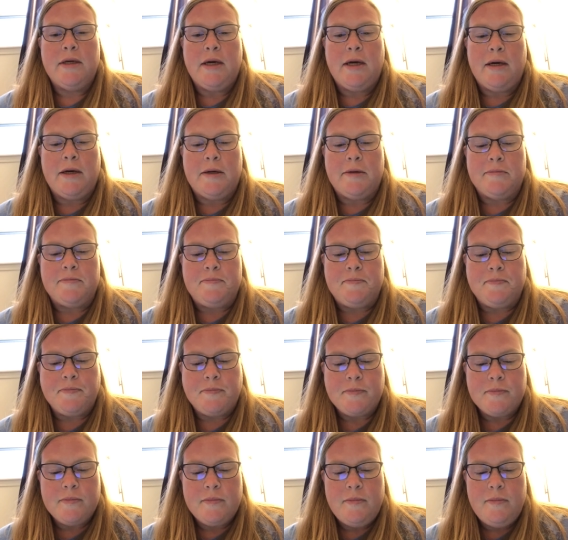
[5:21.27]
Um,
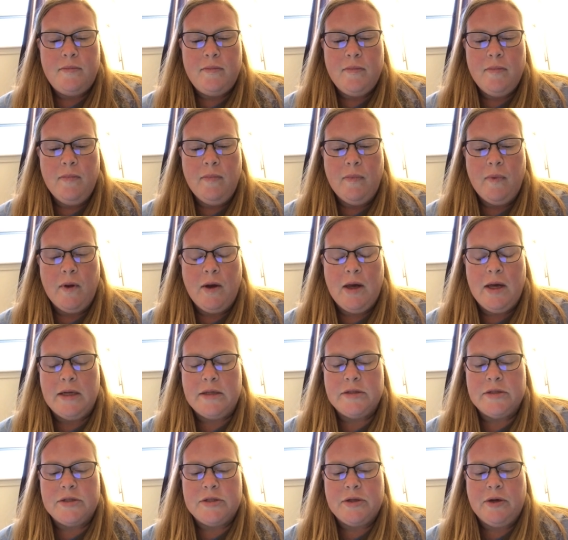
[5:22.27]

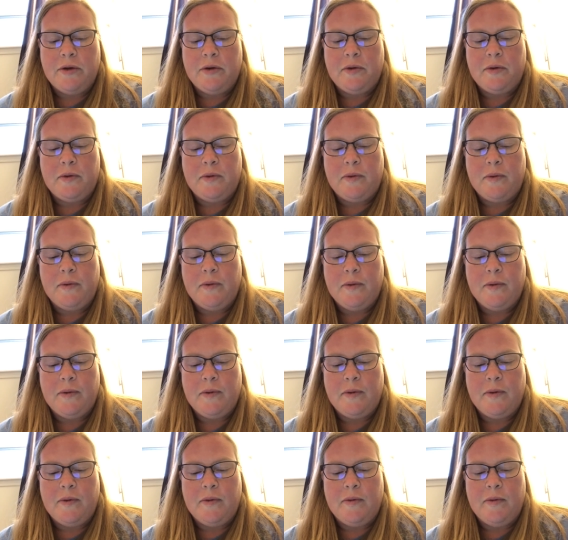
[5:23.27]
and so
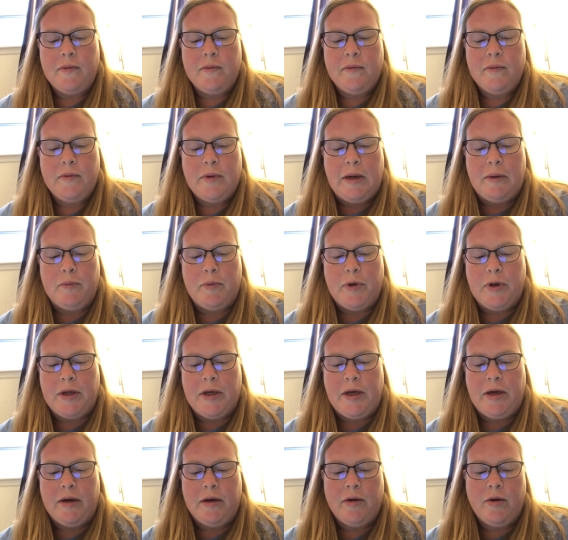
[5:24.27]
I'm
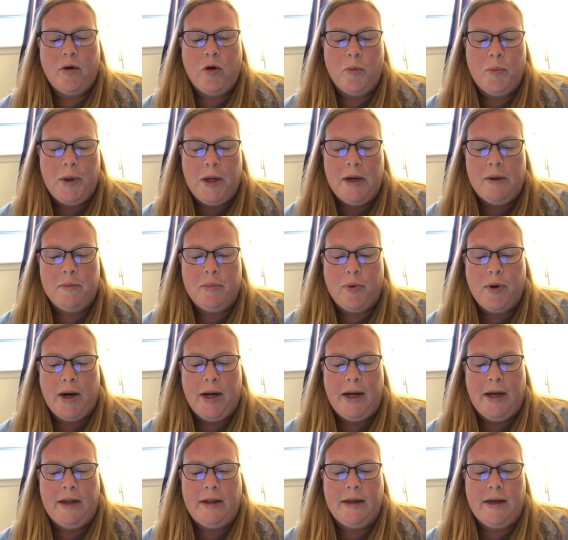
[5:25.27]
really hoping and
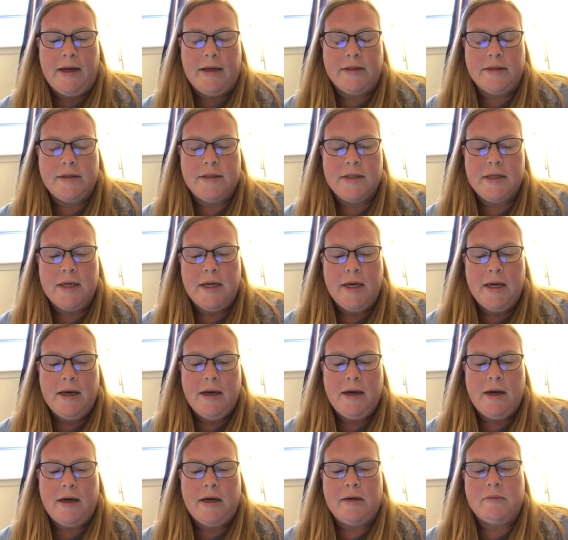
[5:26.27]
praying that
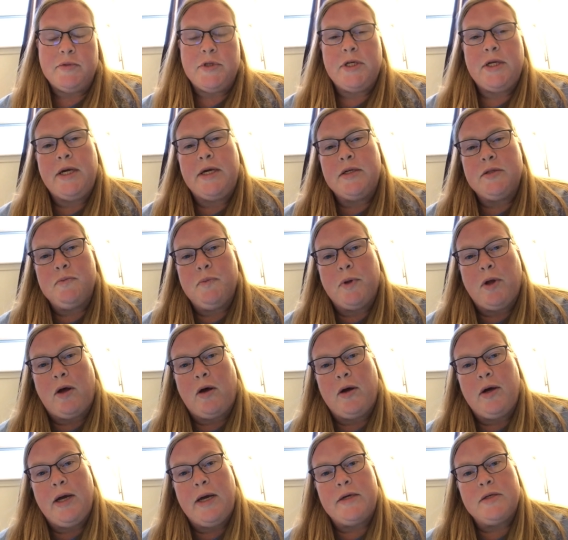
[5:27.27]
um, today's
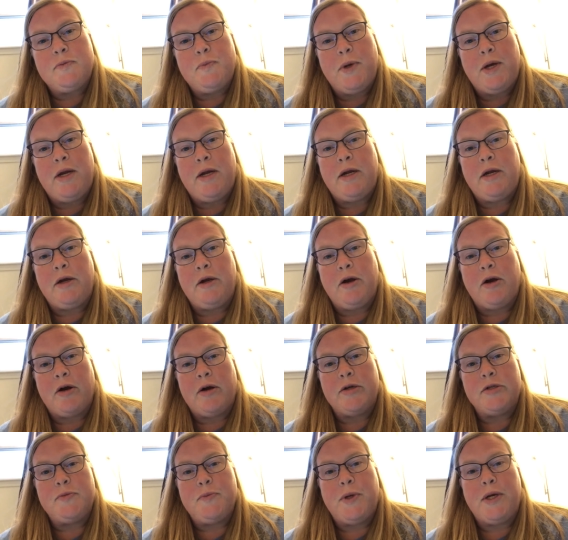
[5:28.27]
blog has been an
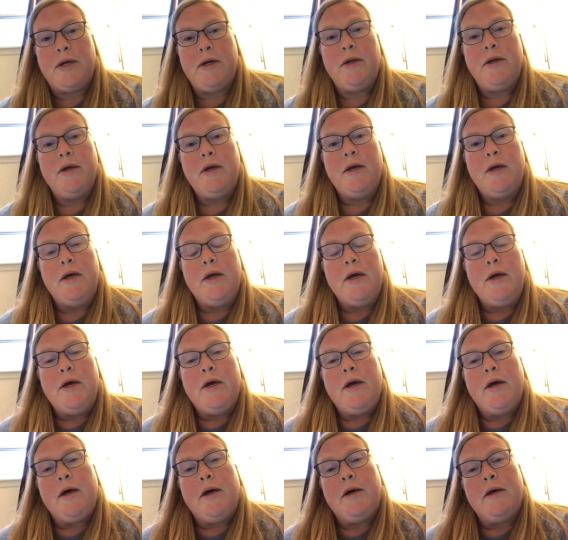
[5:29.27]
encouragement
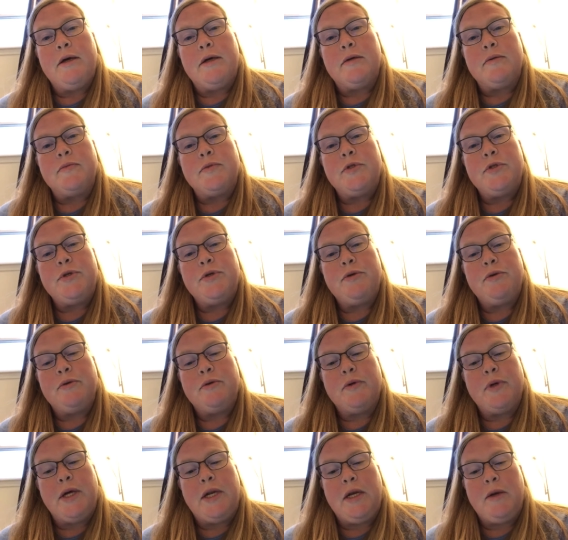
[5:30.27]
um,
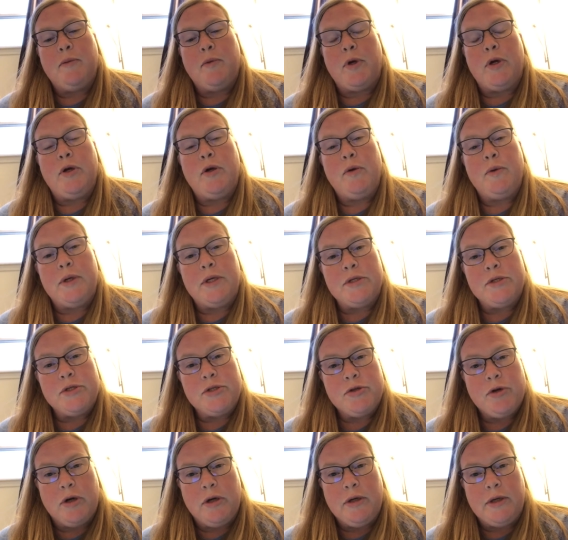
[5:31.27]
to anyone who is
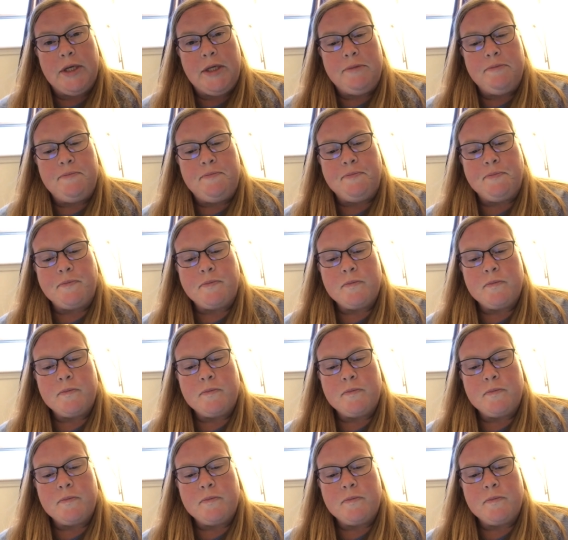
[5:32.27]
struggling,